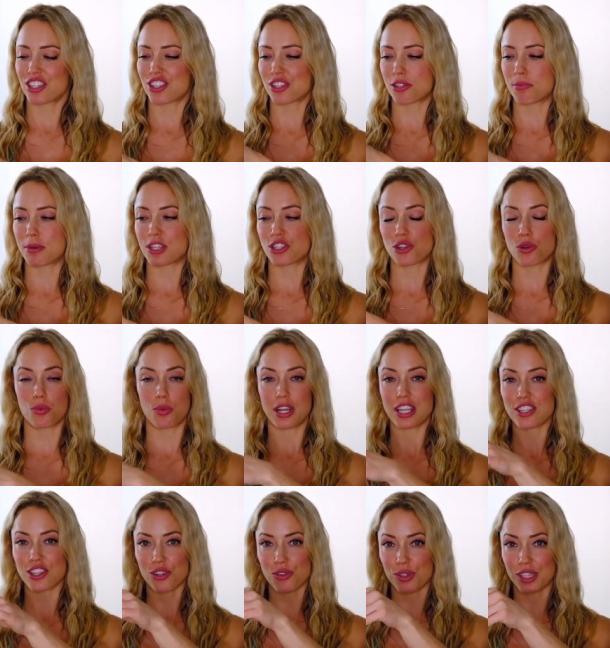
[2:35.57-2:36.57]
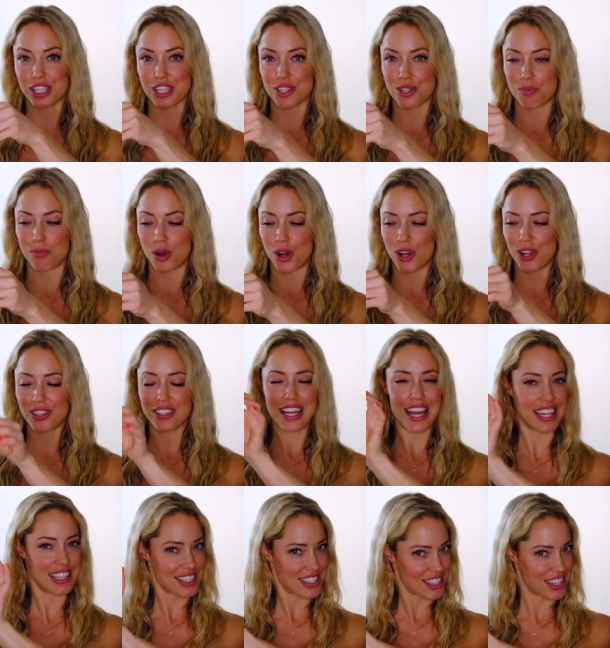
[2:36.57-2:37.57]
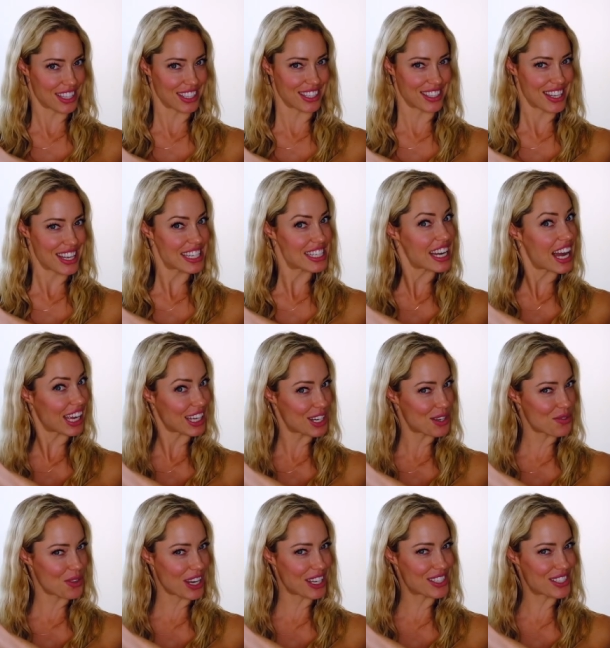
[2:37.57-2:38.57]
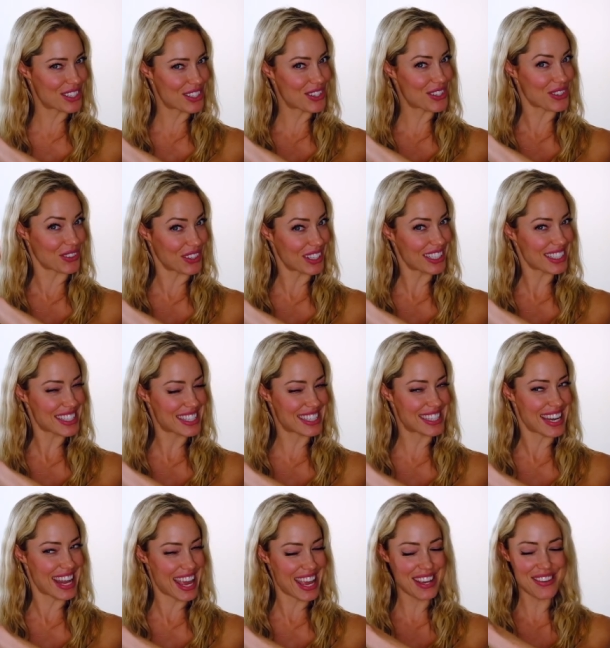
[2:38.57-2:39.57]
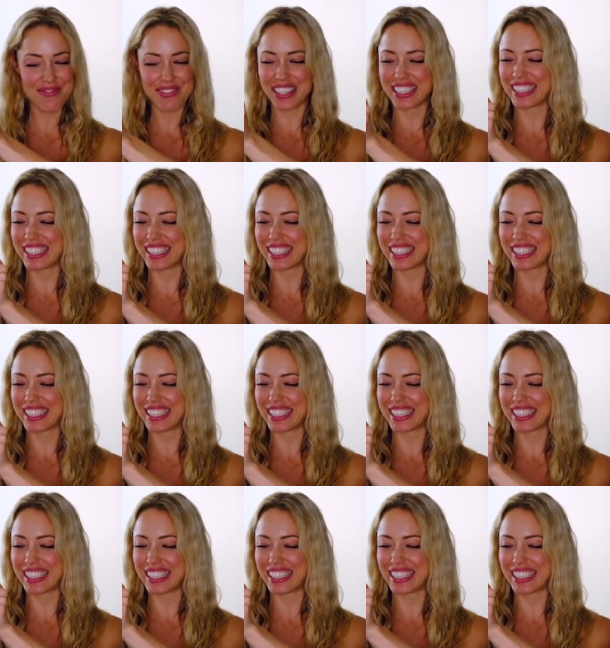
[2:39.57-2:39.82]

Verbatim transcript: It just makes your waist look really small, hence the tiny waist shorts name.